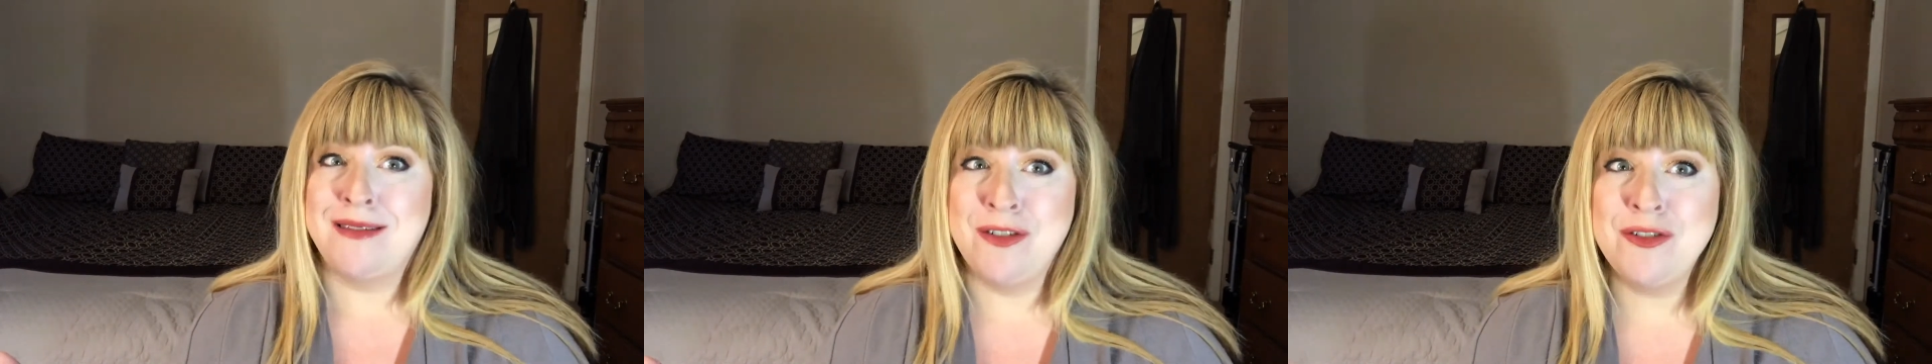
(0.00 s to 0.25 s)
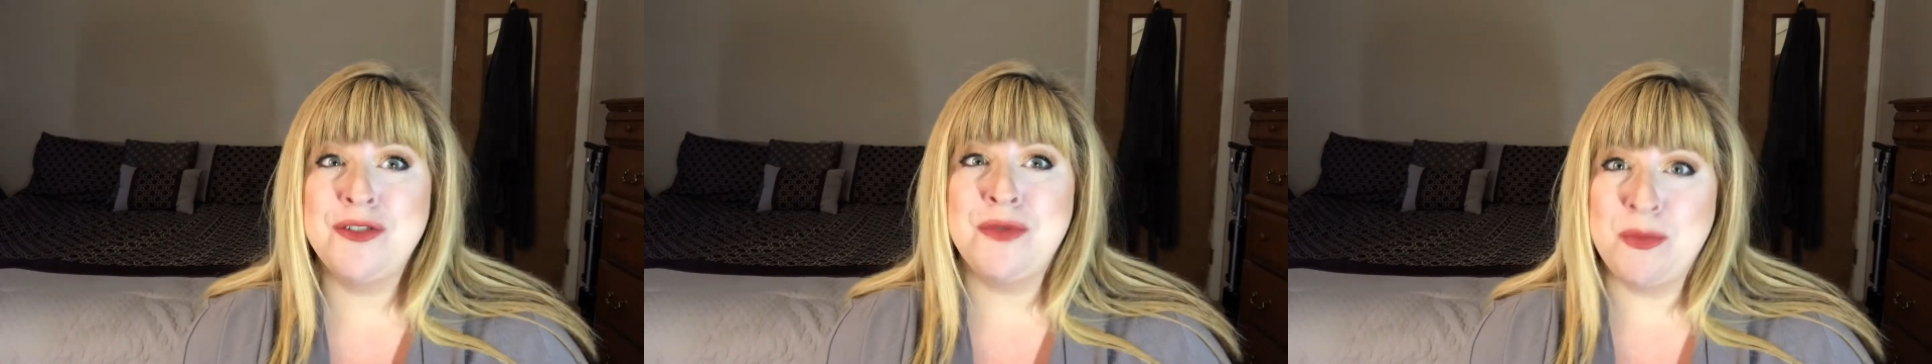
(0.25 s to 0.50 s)

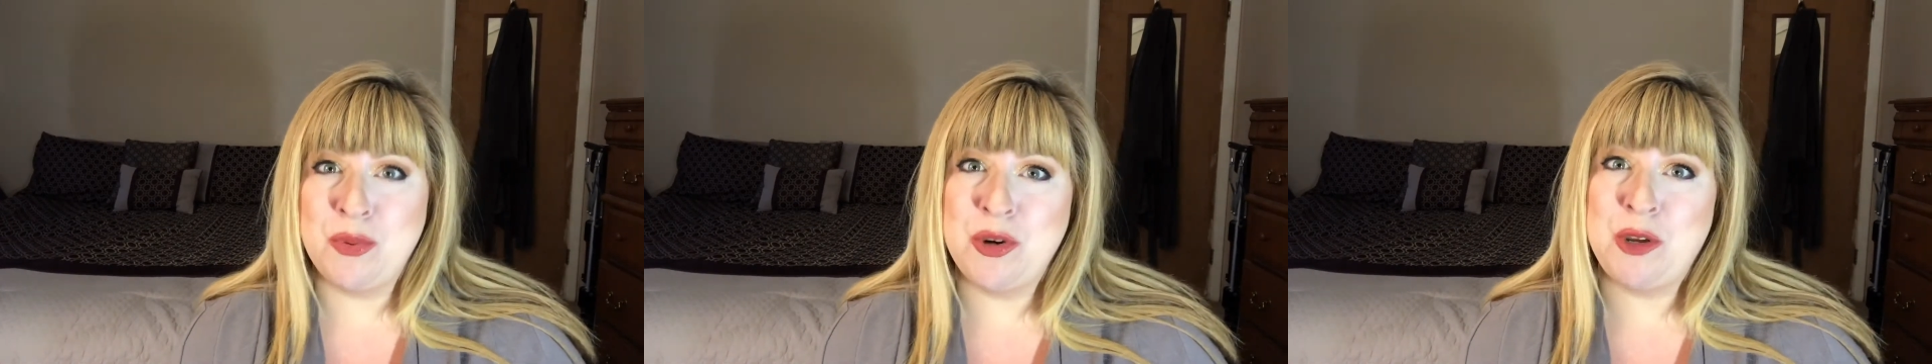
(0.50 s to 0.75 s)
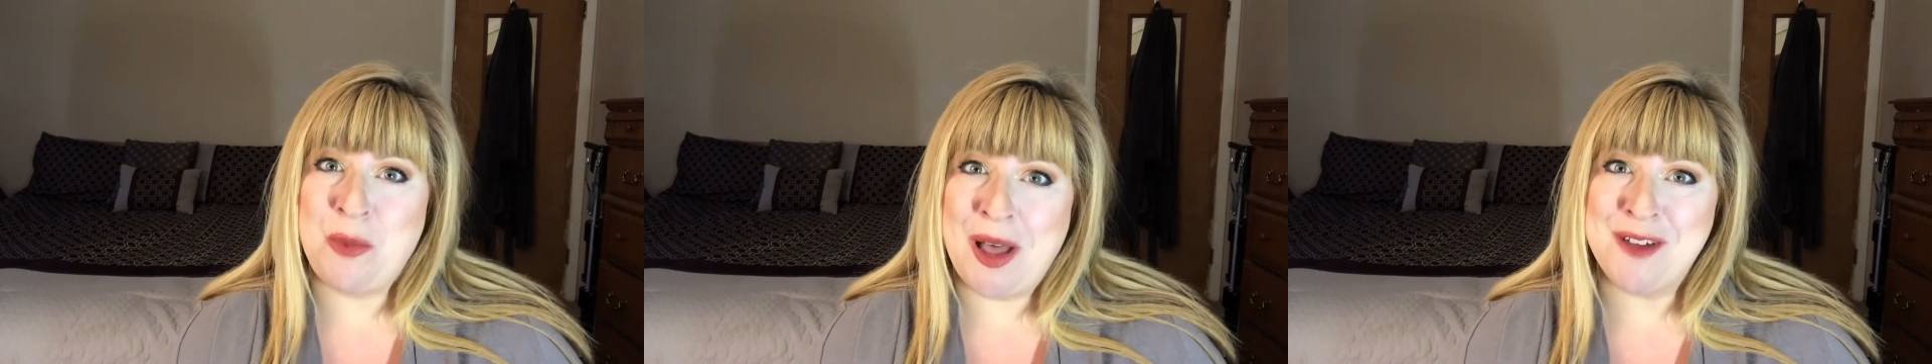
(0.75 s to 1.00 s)
you're doing
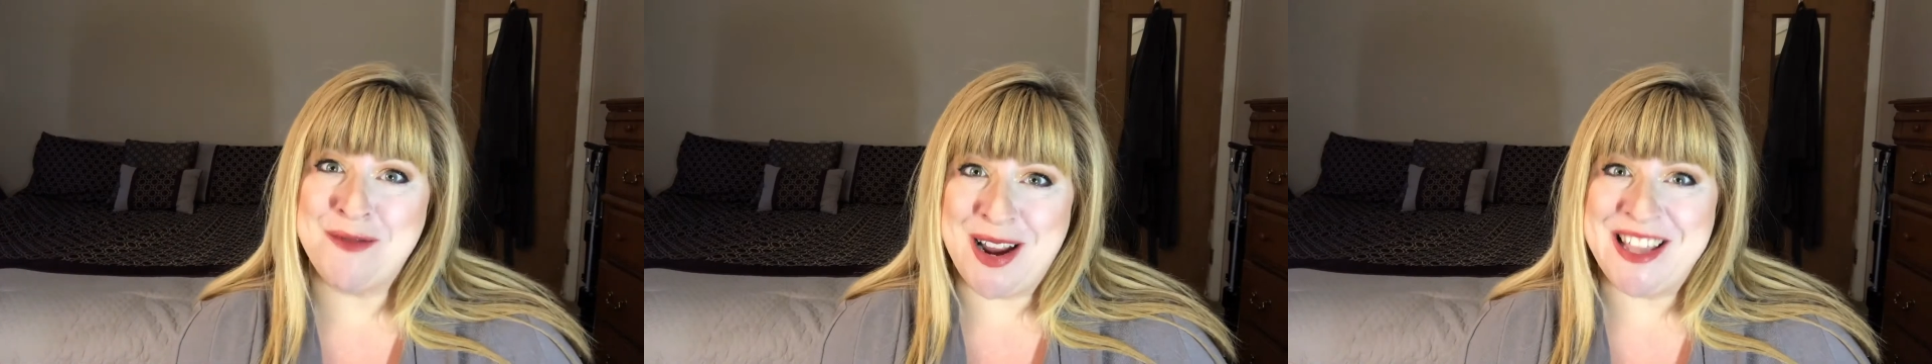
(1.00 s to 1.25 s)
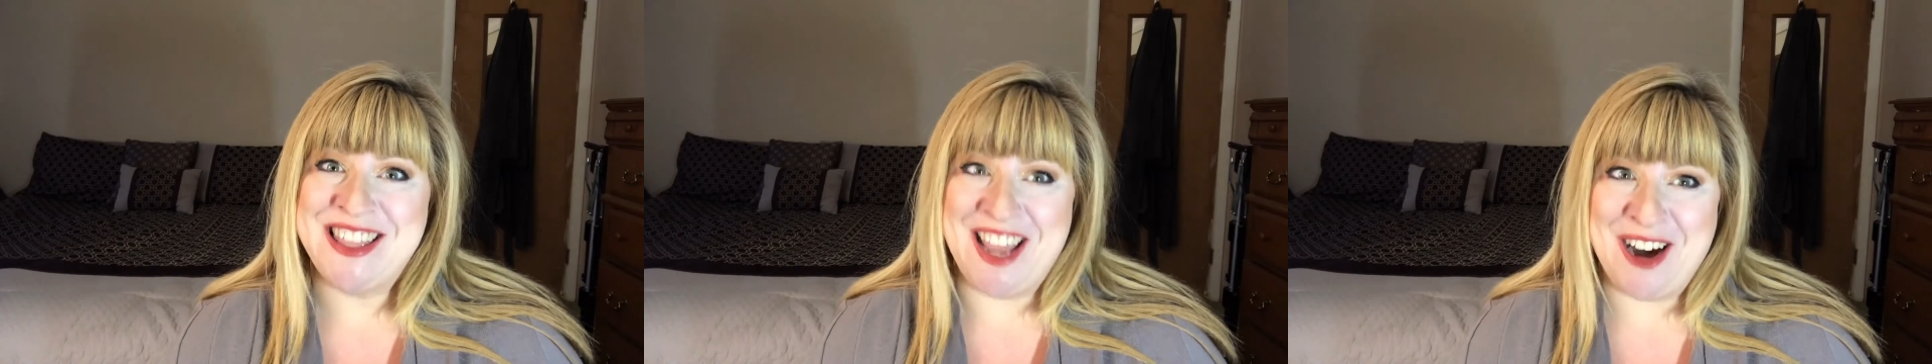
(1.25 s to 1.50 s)
pretty well
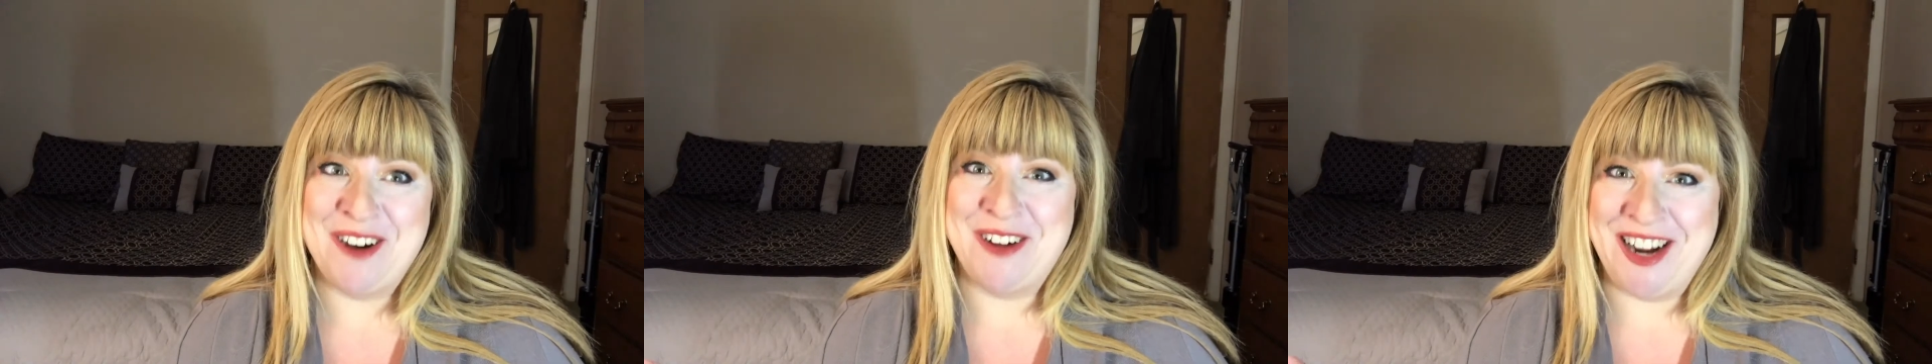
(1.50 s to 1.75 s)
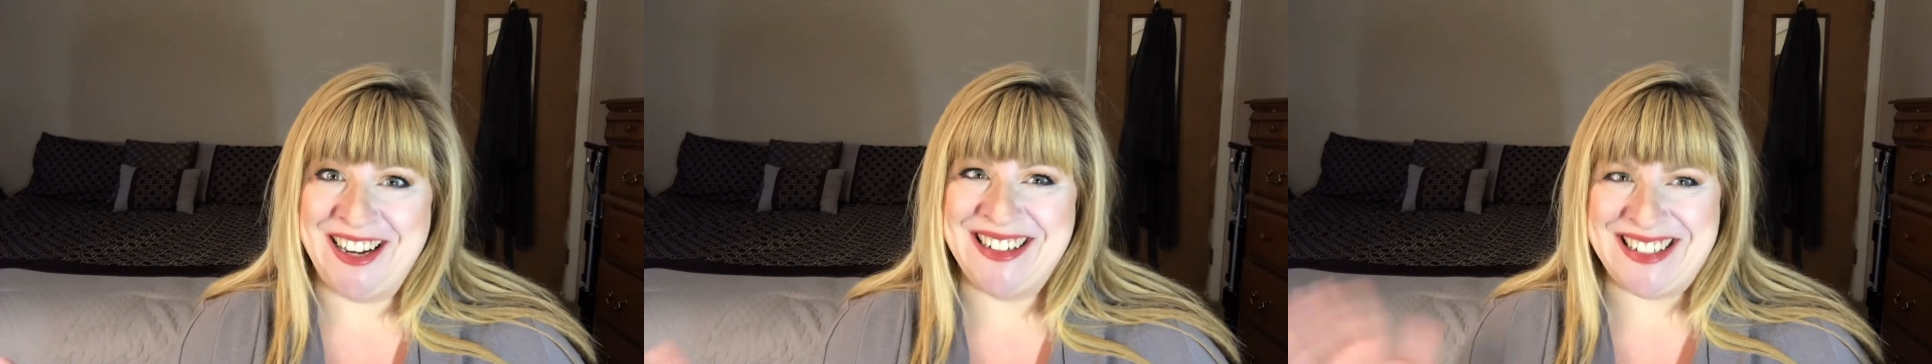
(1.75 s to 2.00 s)
right there,
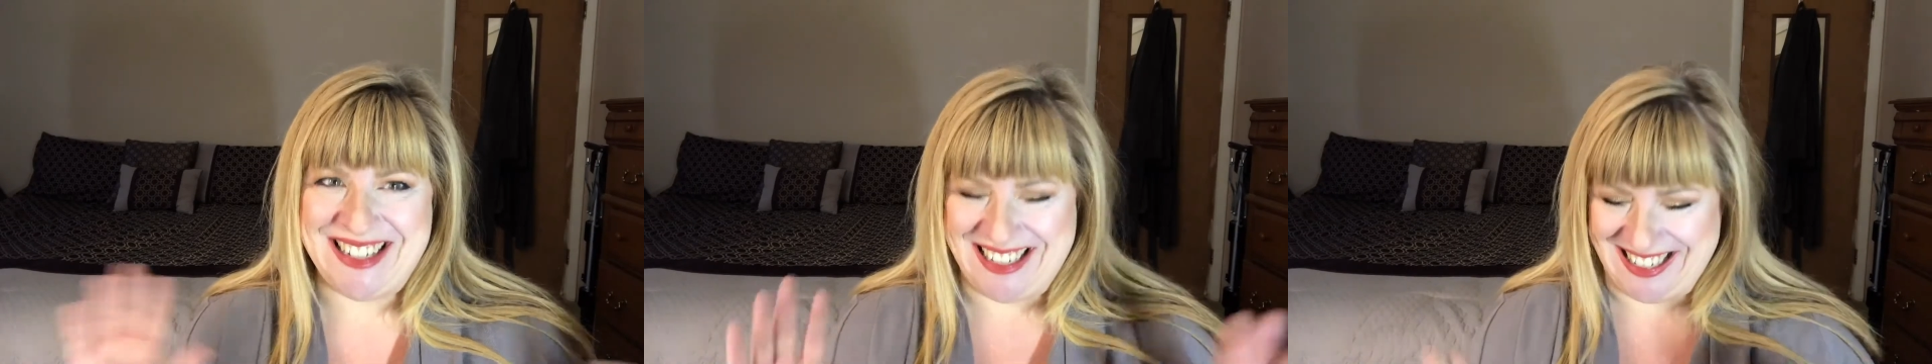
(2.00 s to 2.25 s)
right?